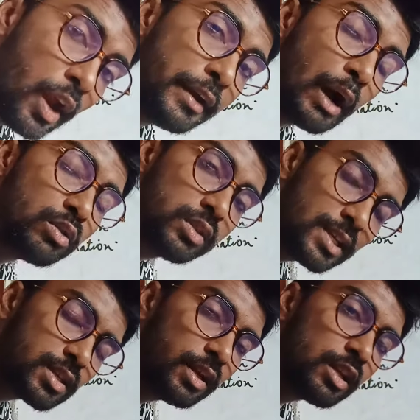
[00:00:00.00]
Now
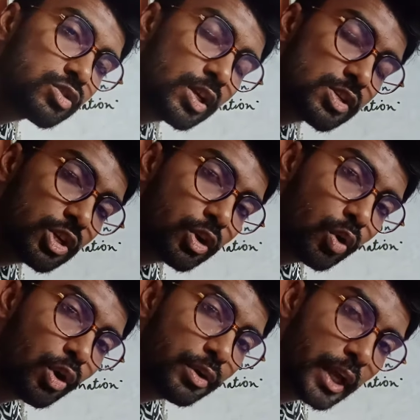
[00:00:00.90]
this initiation
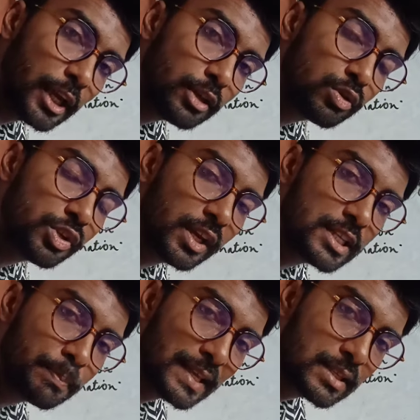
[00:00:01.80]
codon AUG
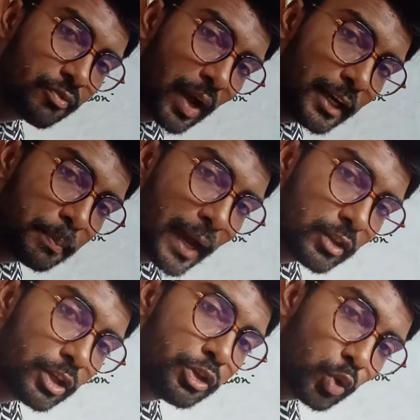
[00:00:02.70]
is specified by
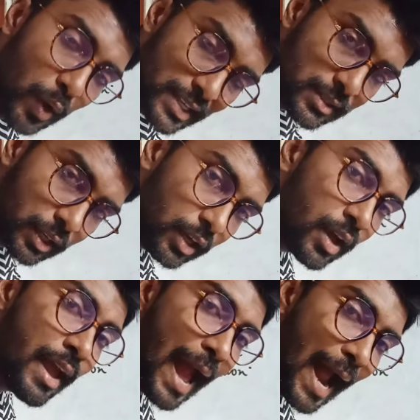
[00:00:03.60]
the UAC